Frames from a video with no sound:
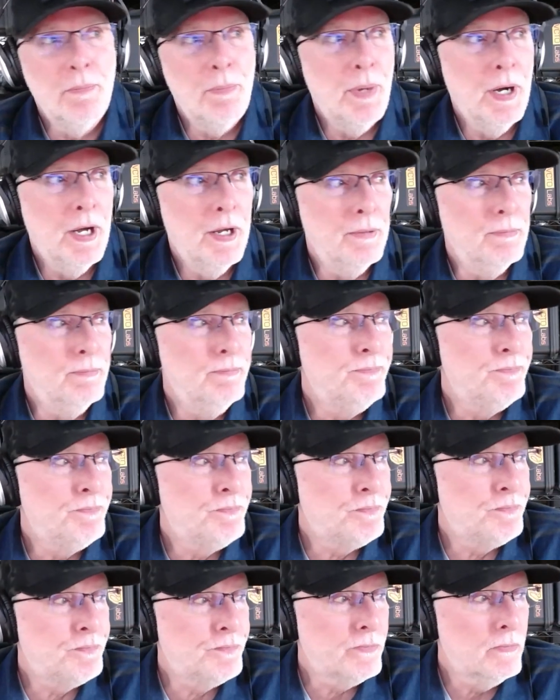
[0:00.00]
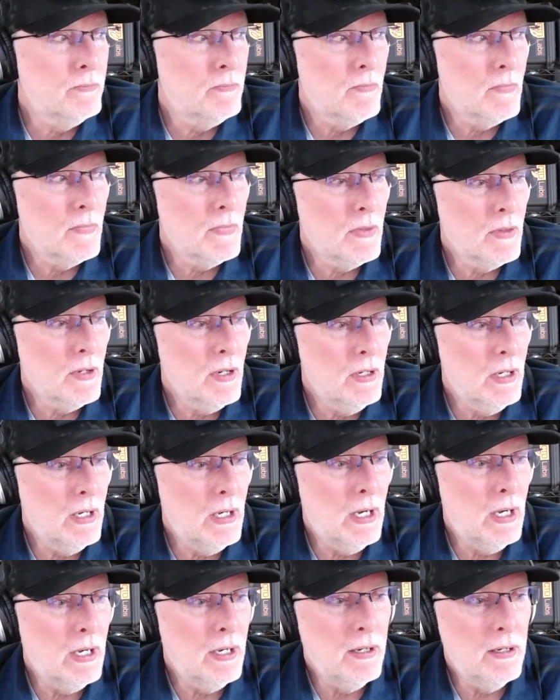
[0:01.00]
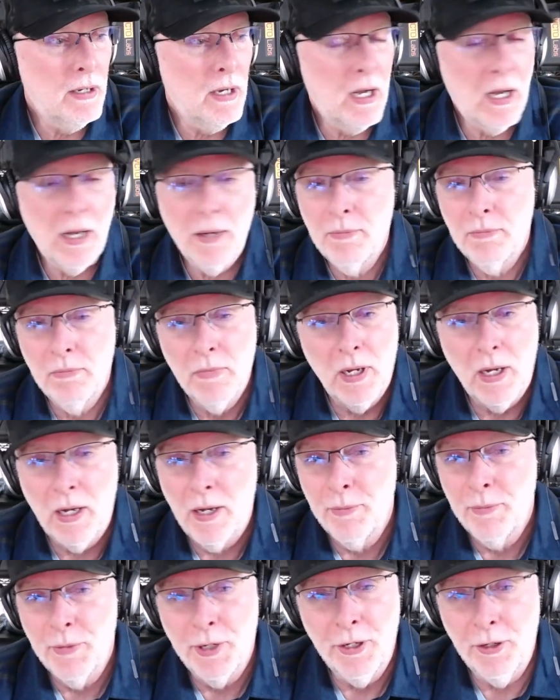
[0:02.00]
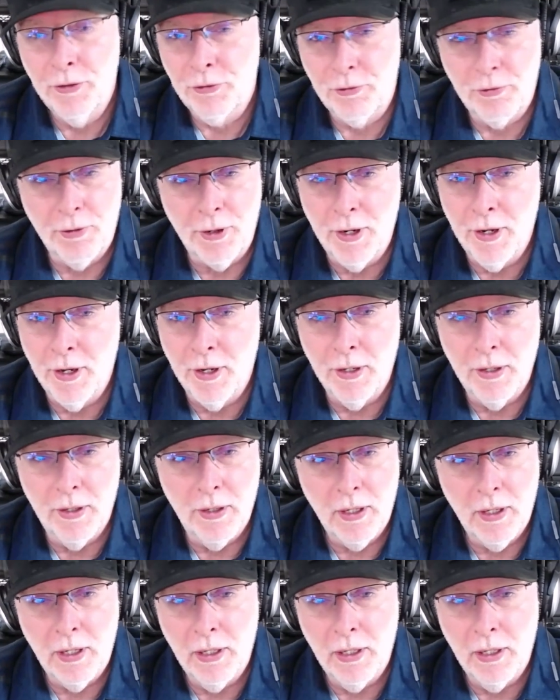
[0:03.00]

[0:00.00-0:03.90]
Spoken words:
but I'm a history nut.